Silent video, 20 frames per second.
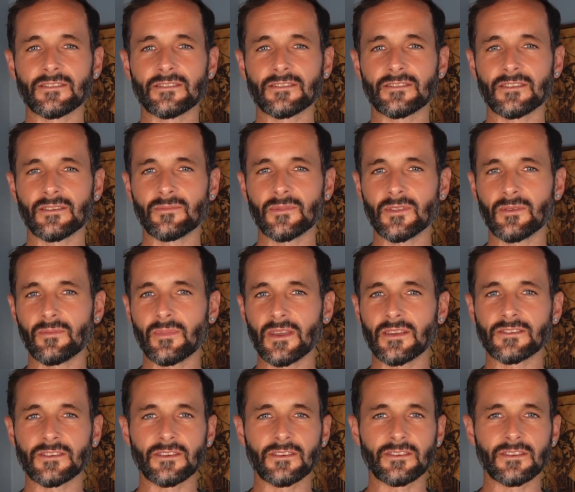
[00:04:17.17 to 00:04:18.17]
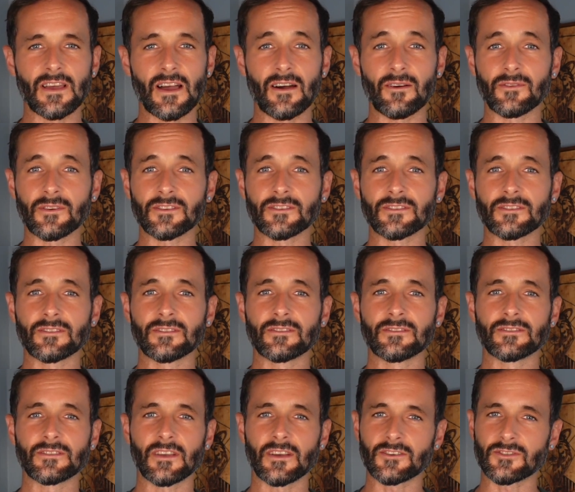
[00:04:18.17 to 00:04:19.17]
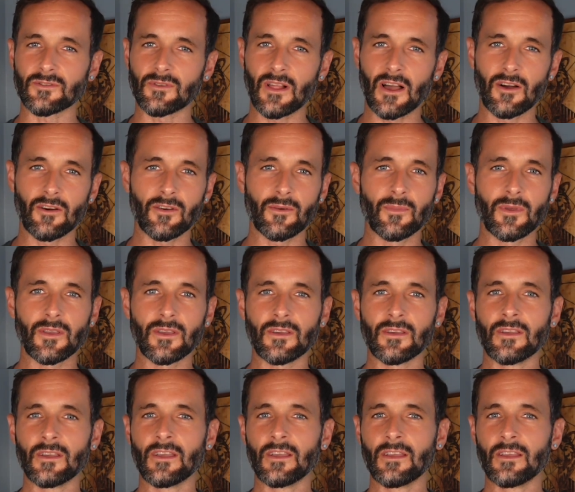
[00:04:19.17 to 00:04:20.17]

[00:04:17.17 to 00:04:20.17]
some of the basic Taoist sexual alchemy